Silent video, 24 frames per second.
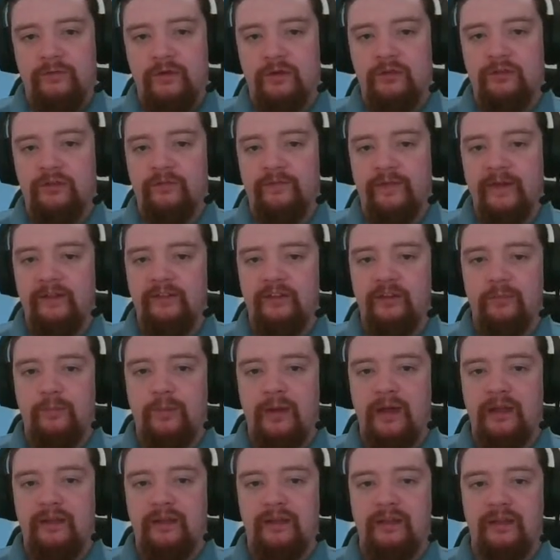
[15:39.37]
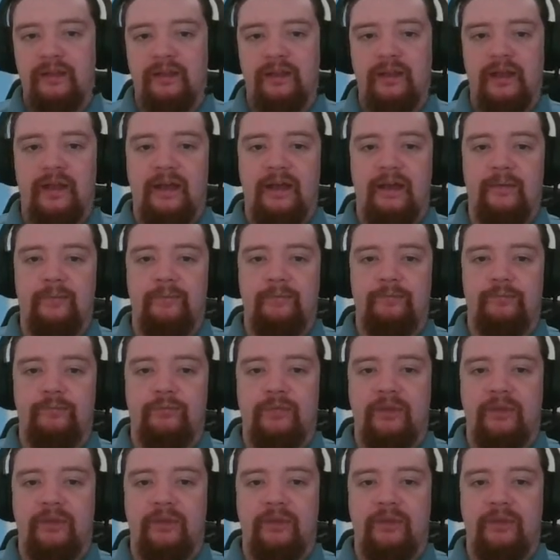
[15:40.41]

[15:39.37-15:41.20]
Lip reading: rook's defended by the